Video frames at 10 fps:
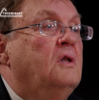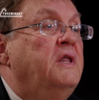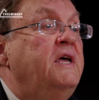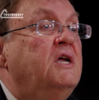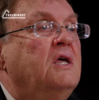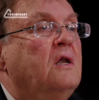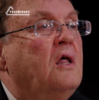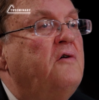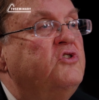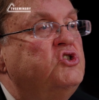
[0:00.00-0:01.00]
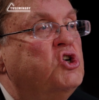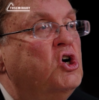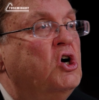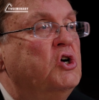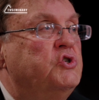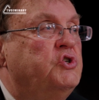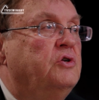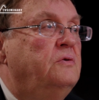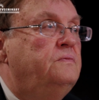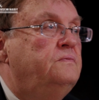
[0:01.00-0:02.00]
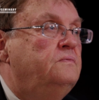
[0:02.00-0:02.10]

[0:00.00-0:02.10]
Leah can love the church.